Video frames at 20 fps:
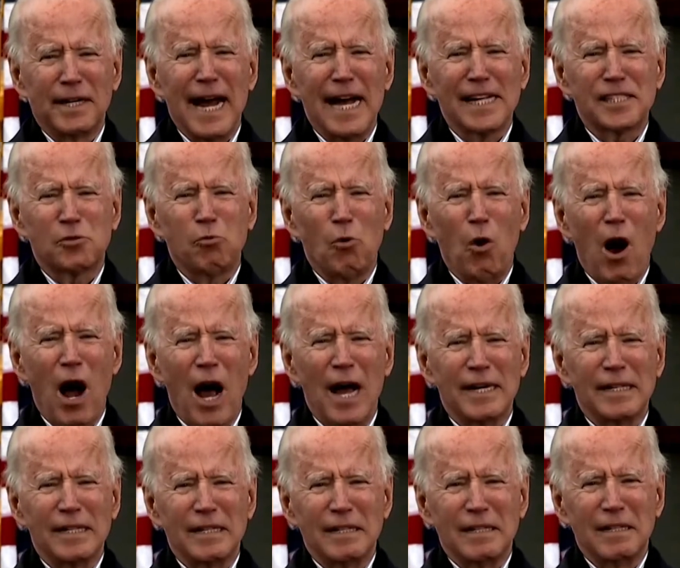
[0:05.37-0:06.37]
guess
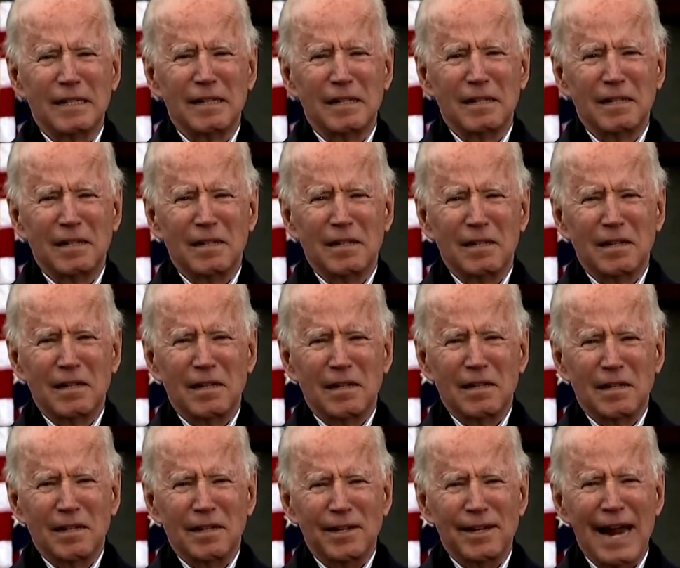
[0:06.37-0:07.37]
what?
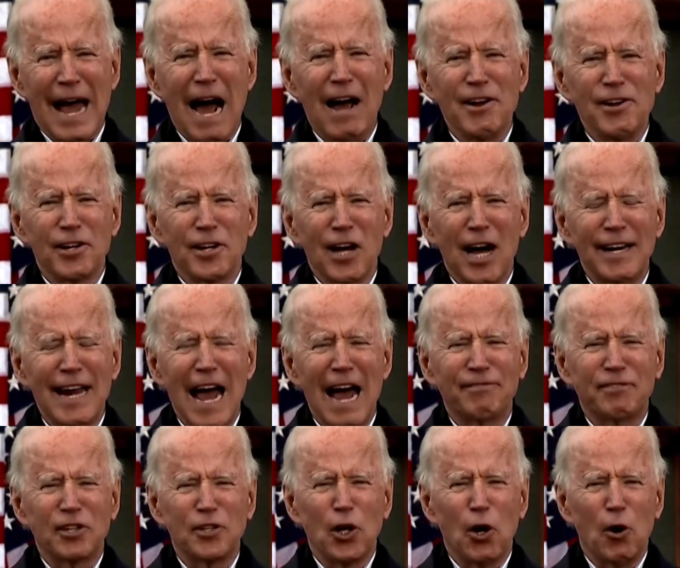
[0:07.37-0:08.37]
Now you're going to
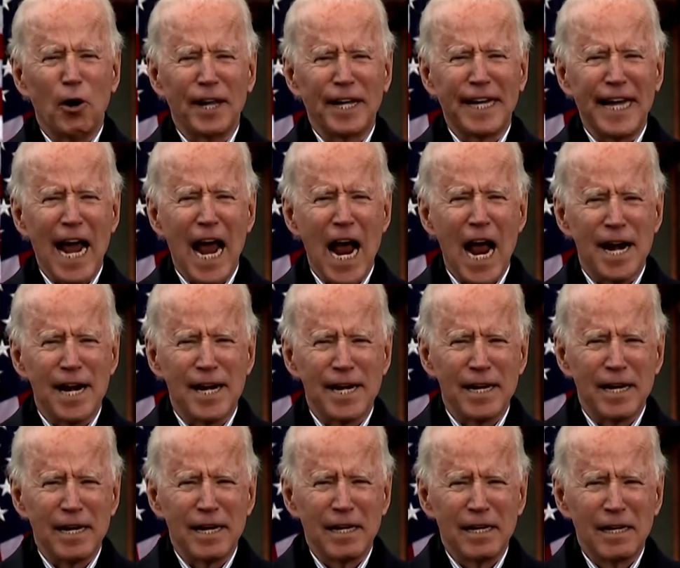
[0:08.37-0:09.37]
have to do it again.
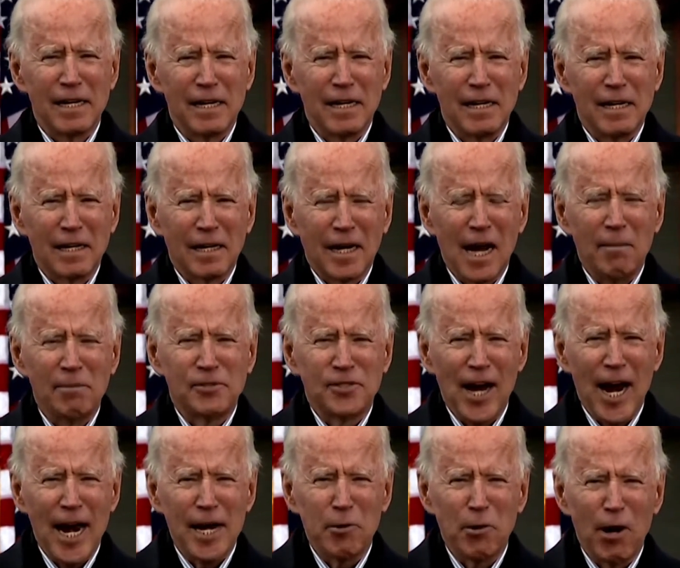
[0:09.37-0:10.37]
Come
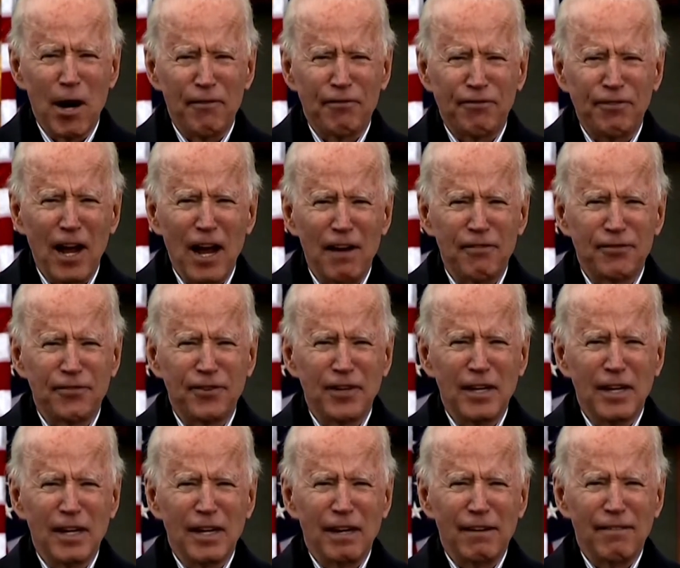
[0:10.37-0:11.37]
January fifth,
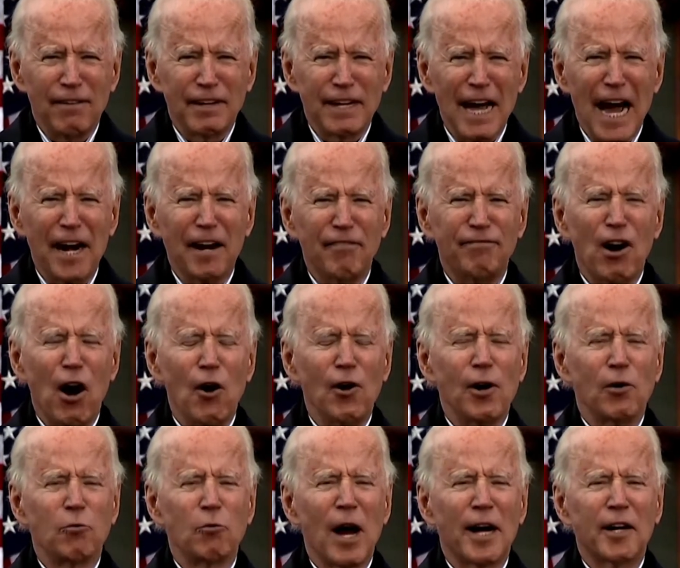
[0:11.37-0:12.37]
you got to
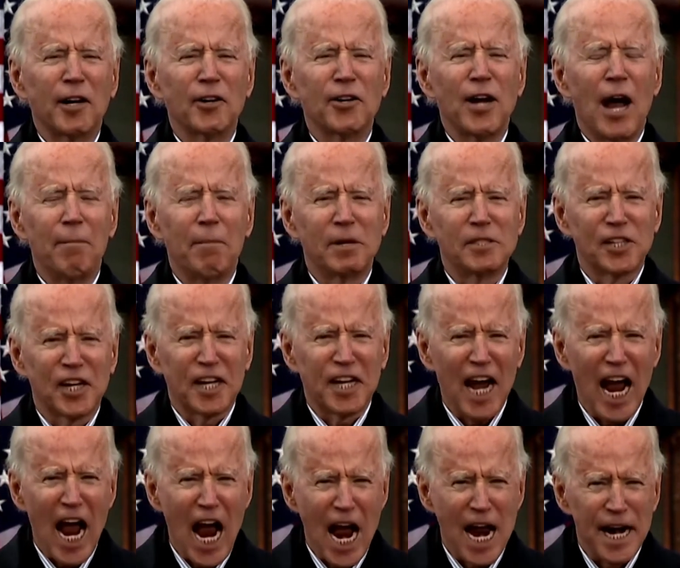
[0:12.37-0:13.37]
vote in record numbers
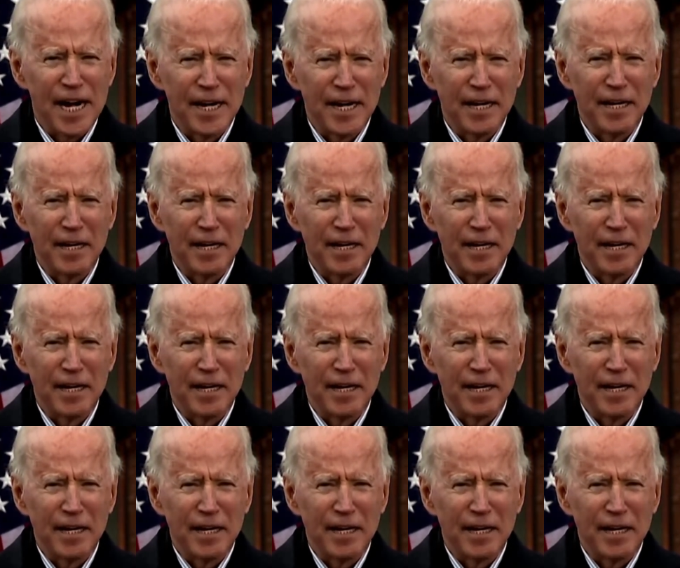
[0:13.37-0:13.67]
again.